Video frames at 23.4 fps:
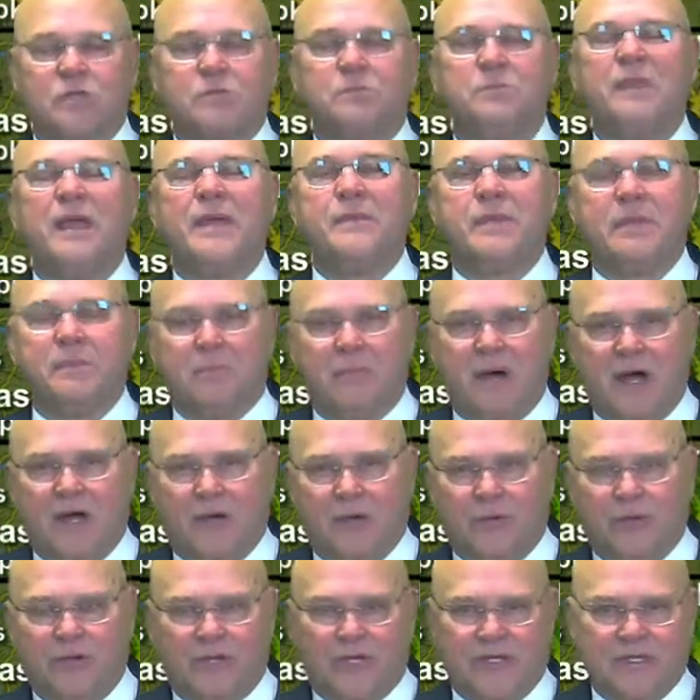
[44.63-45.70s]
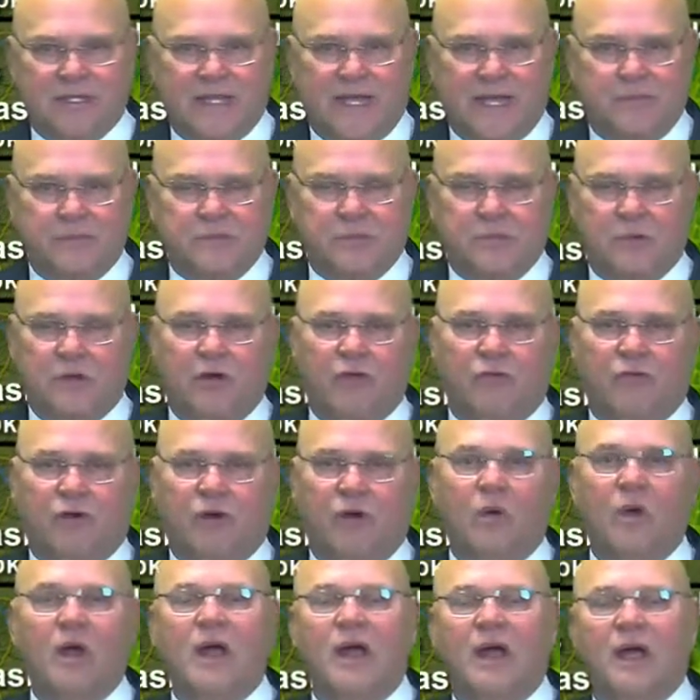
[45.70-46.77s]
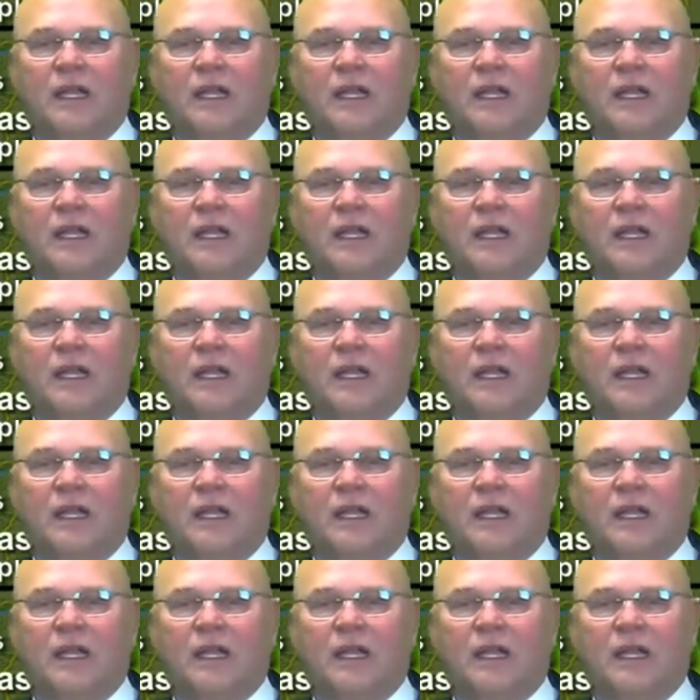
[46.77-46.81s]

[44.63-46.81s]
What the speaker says: maybe moderate at times, but overall